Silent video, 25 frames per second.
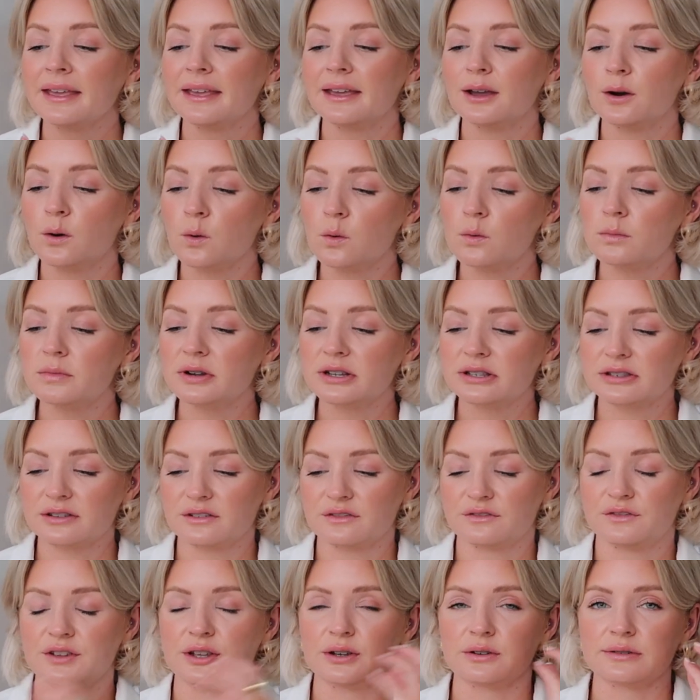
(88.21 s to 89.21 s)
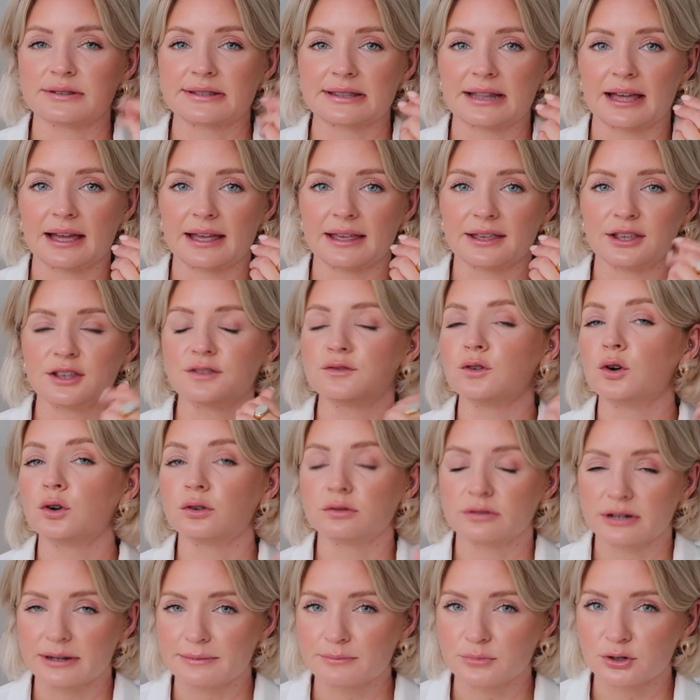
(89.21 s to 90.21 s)
It almost feels like you've
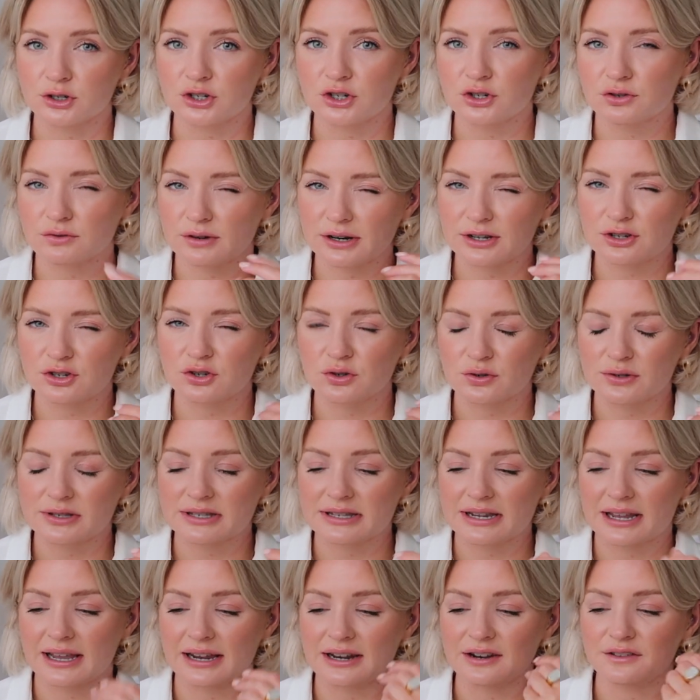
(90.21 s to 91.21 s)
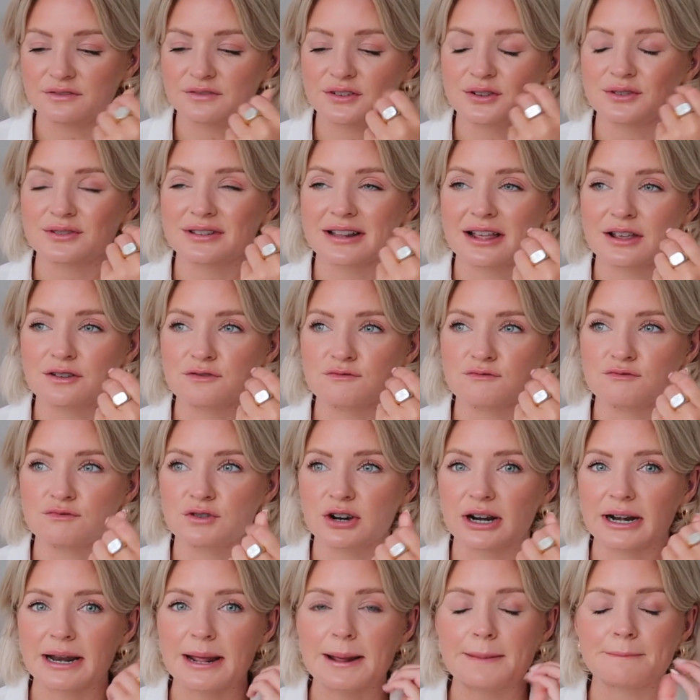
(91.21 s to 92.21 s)
already moisturised your skin. It feels like
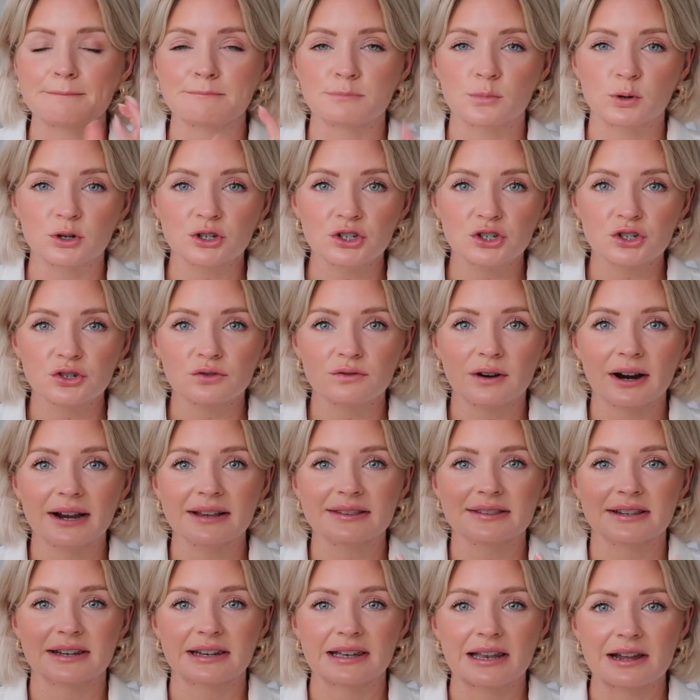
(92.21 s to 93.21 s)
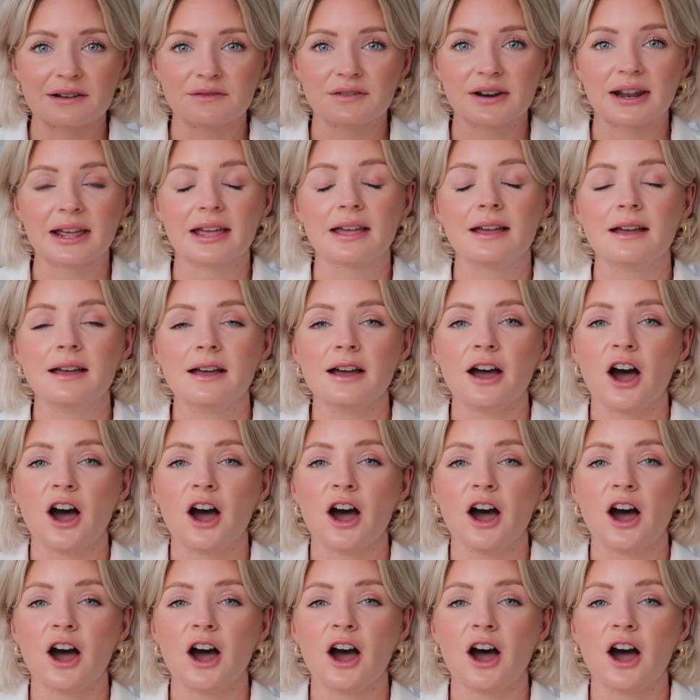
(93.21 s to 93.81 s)
really moisturised and lovely.